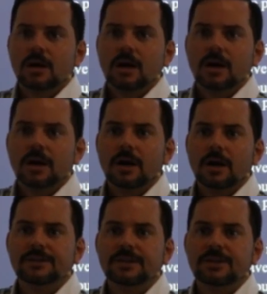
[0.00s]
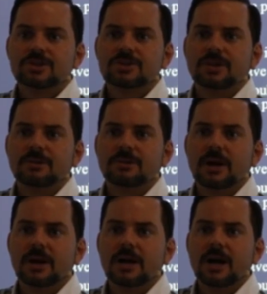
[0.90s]
Uh, Diderson
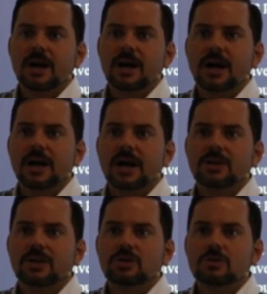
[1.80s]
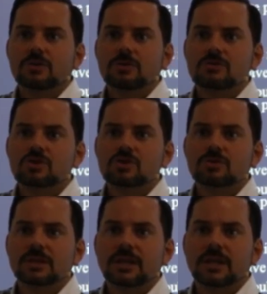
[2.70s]
Baka, I
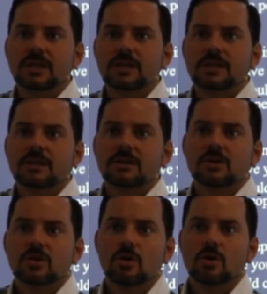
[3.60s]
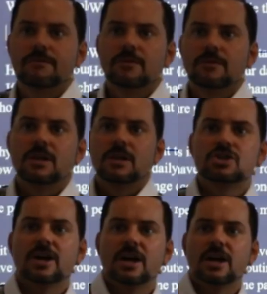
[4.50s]
usually go for lunch
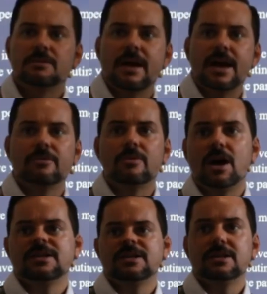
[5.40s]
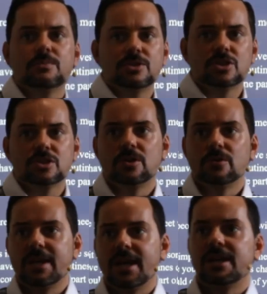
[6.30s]
at Panarottis, which is
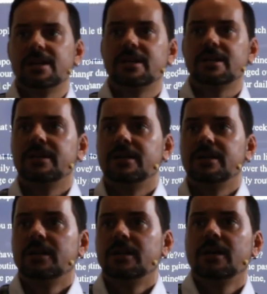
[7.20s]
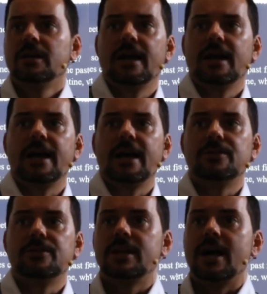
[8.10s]
located at the
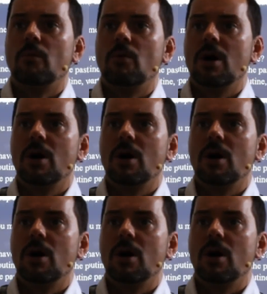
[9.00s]
Canal Walk.